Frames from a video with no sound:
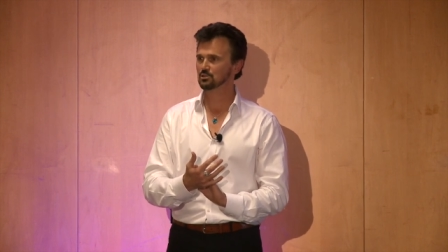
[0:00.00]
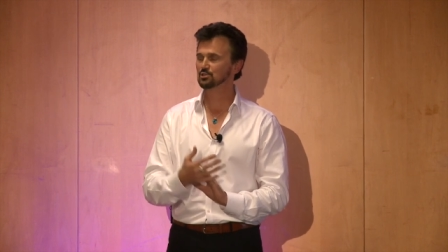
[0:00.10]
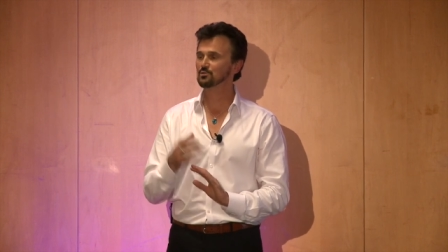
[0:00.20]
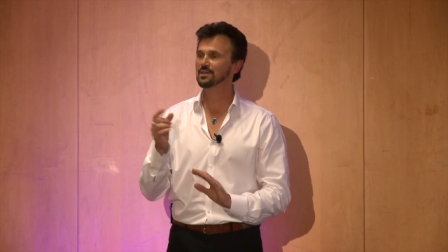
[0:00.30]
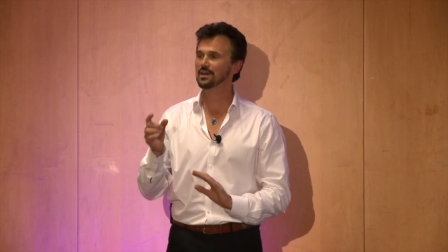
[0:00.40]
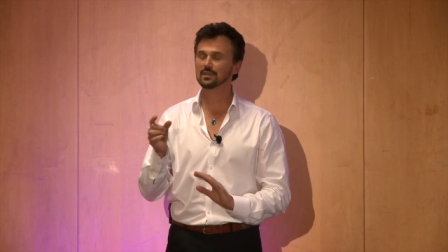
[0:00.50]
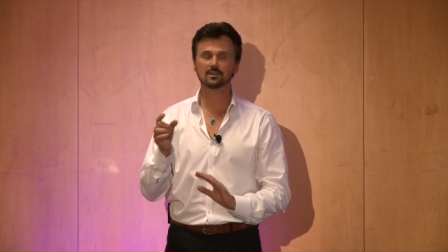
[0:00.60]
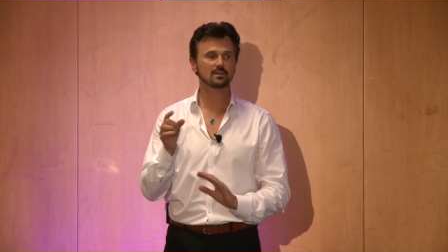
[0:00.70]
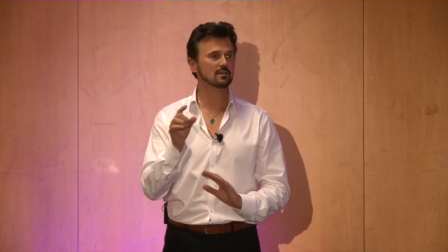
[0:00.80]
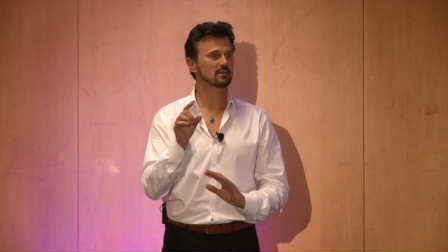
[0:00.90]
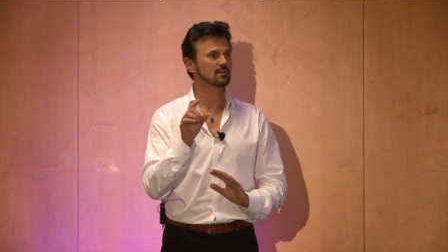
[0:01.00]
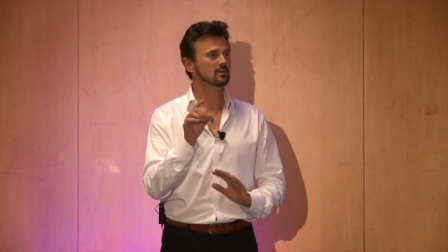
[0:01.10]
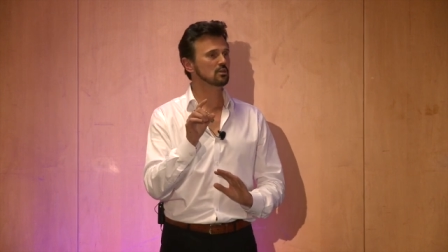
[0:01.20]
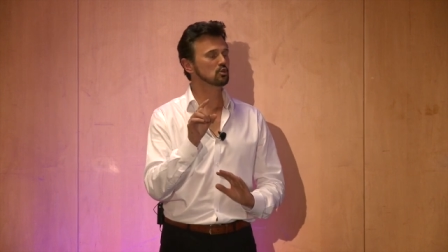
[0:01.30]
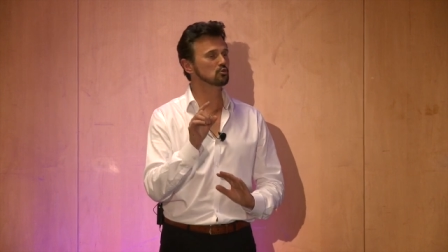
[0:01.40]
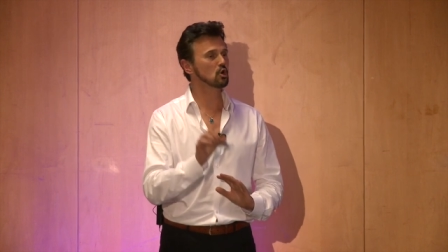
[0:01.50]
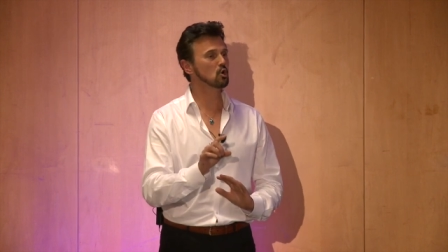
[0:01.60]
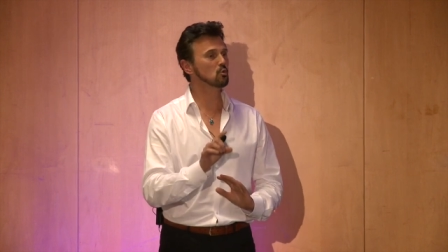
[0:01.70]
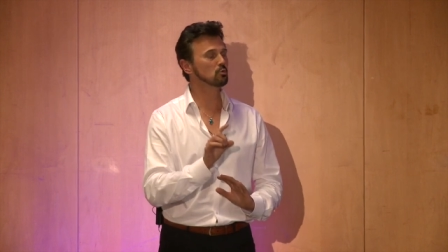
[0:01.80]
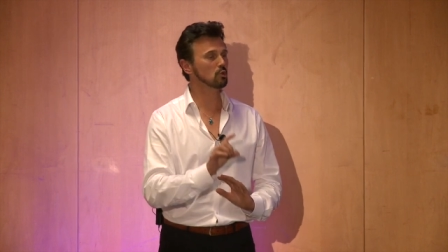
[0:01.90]
So then you're
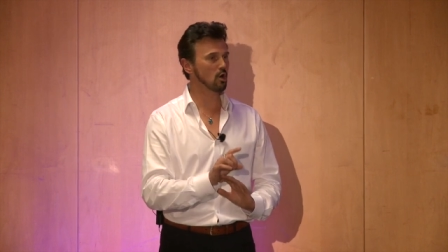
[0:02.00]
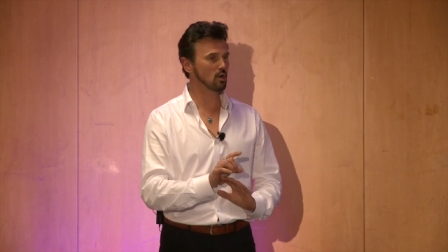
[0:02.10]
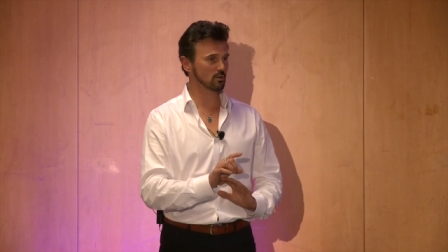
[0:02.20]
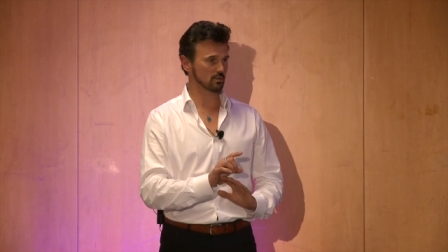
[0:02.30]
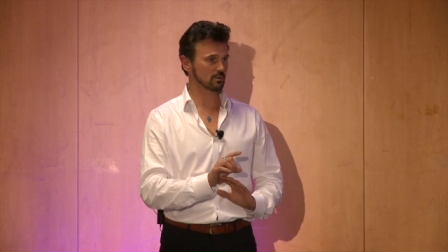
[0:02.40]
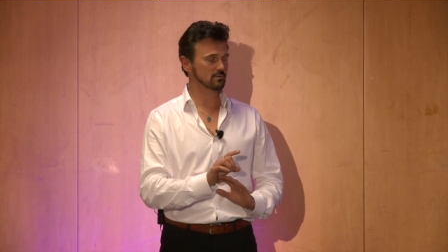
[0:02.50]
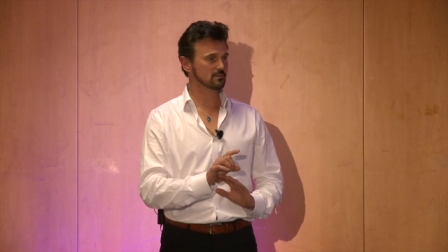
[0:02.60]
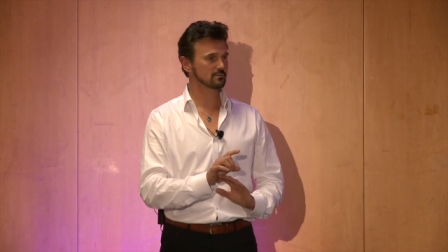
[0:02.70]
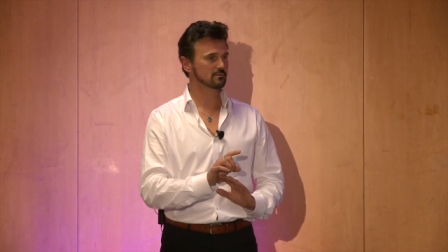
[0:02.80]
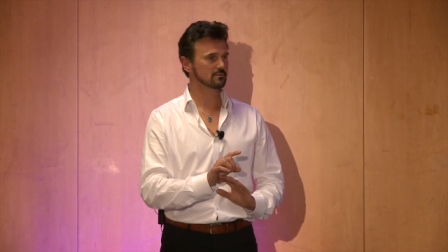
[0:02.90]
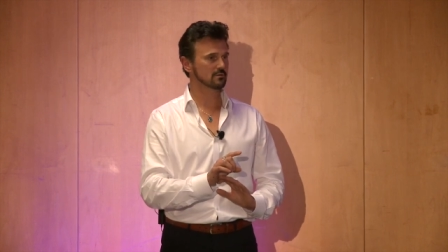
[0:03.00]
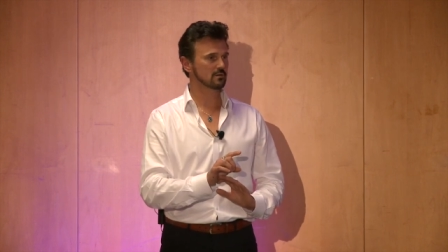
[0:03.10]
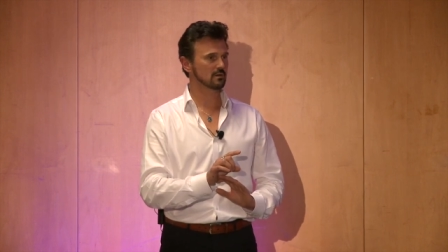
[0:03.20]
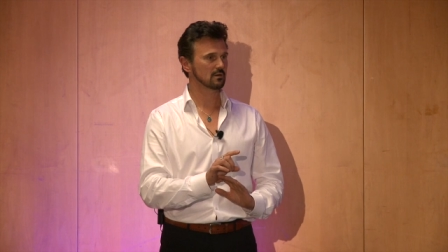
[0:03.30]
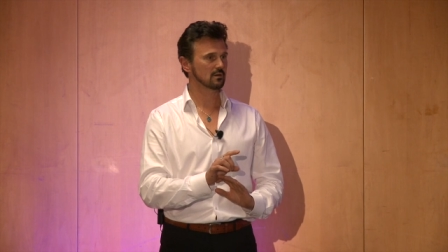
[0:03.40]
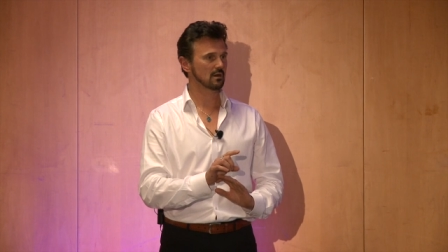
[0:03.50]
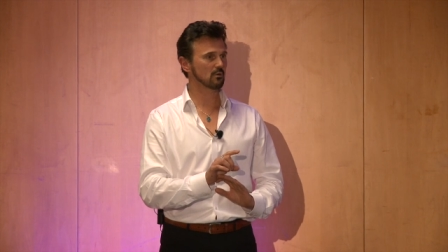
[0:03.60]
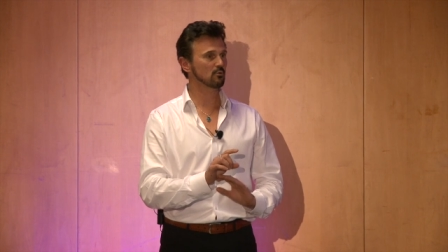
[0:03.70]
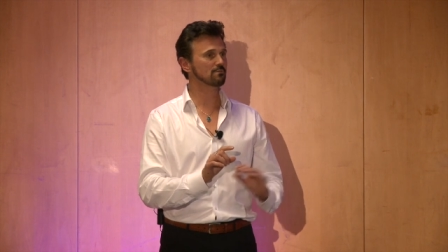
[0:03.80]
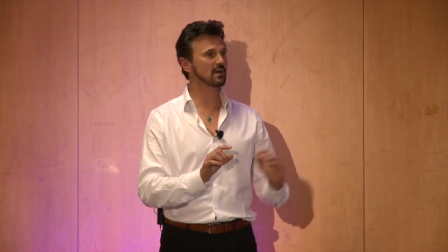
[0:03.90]
no longer
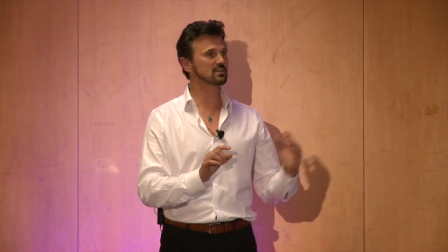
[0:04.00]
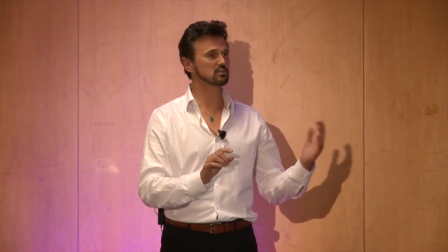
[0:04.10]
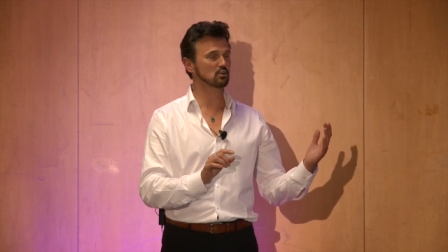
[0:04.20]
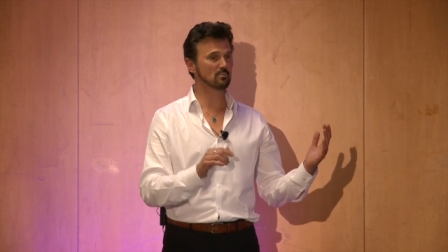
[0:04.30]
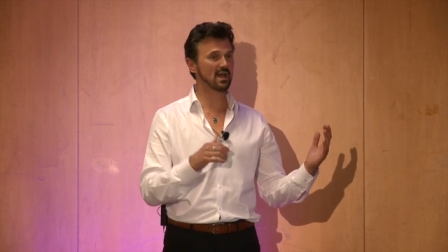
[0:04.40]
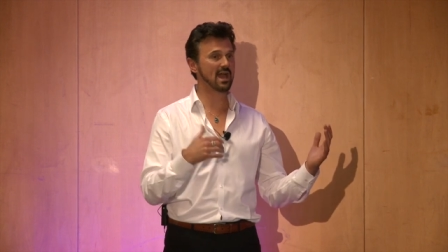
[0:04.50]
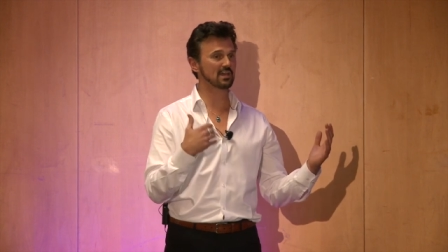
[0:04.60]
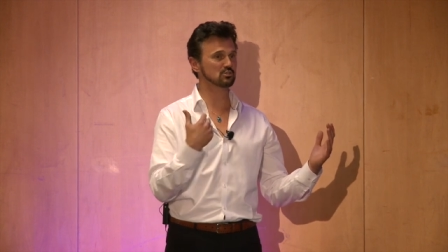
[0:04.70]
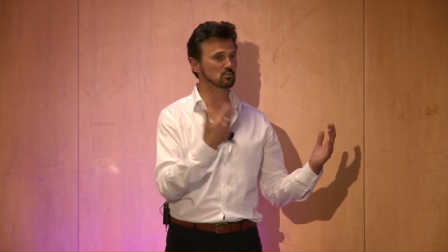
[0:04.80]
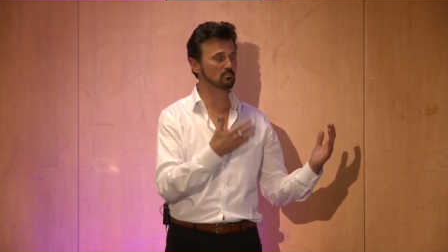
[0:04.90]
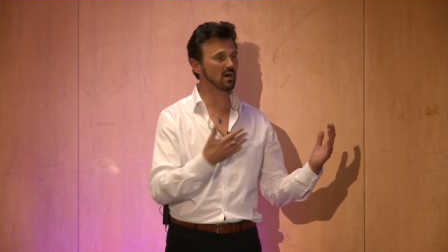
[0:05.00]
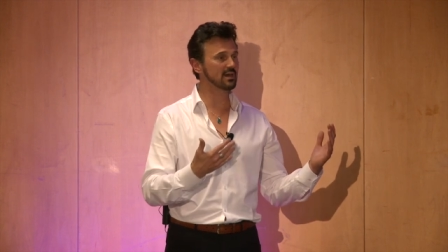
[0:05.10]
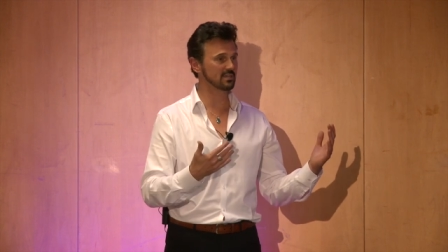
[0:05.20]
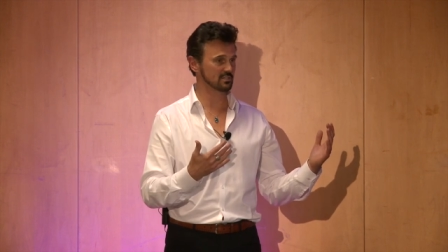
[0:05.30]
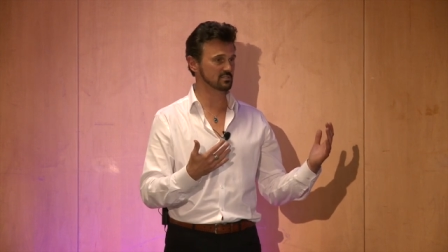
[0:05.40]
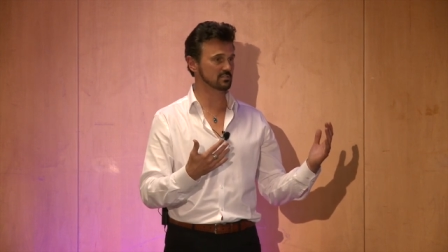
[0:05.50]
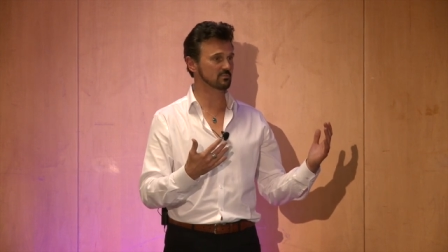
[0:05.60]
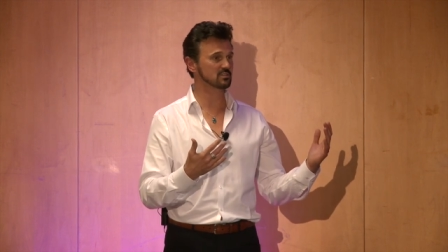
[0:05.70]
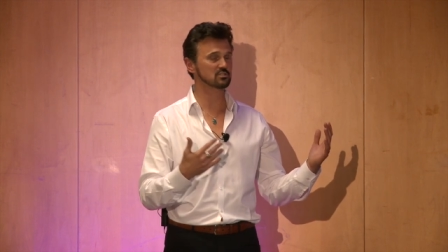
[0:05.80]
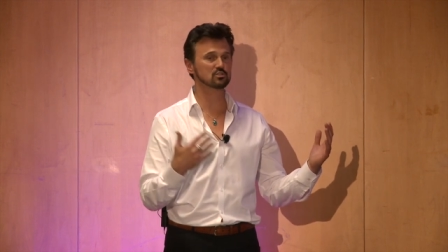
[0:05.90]
a reflection of your past. Your body isn't
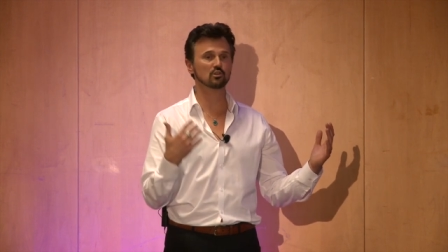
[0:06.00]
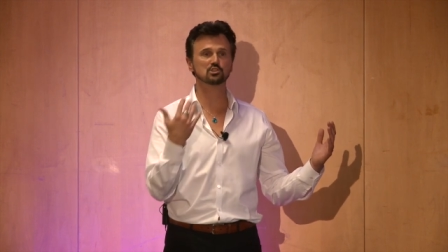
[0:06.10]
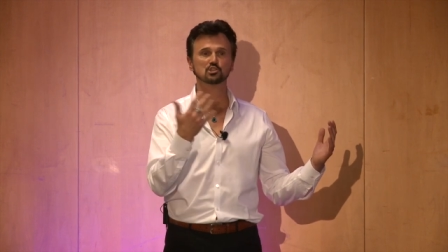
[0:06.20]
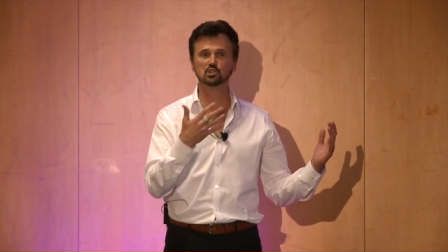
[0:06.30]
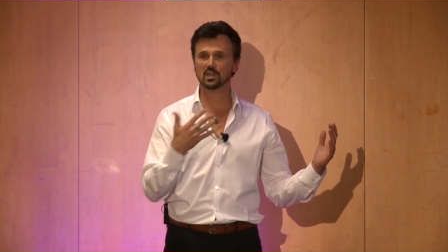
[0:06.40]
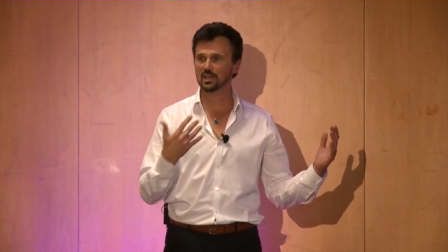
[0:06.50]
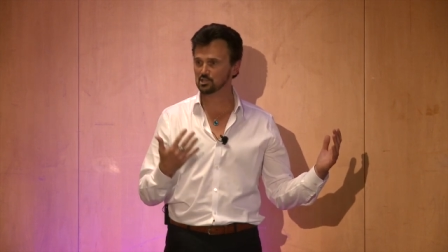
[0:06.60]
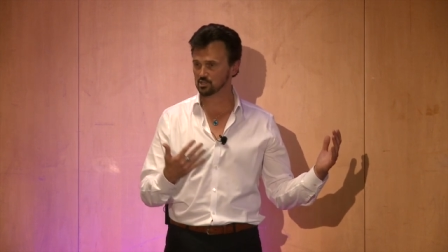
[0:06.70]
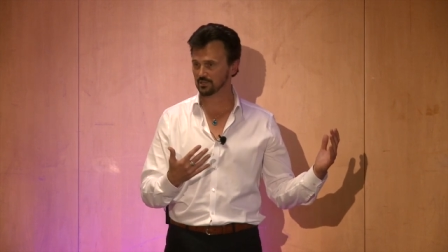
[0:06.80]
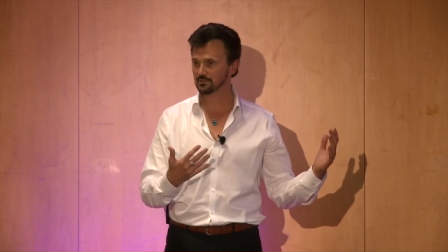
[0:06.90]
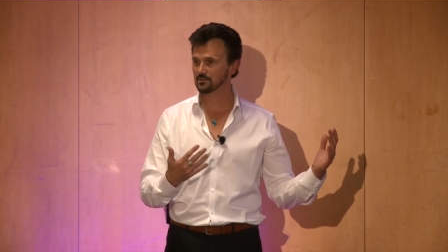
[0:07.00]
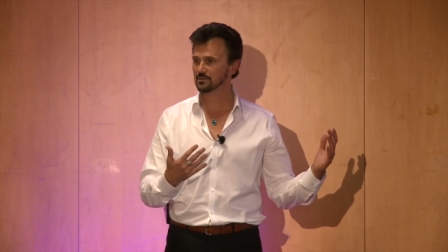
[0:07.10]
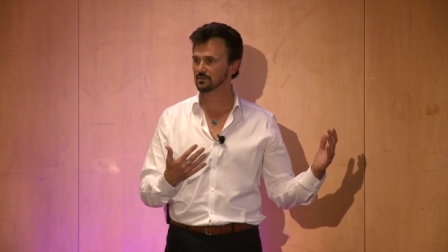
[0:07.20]
because it starts changing.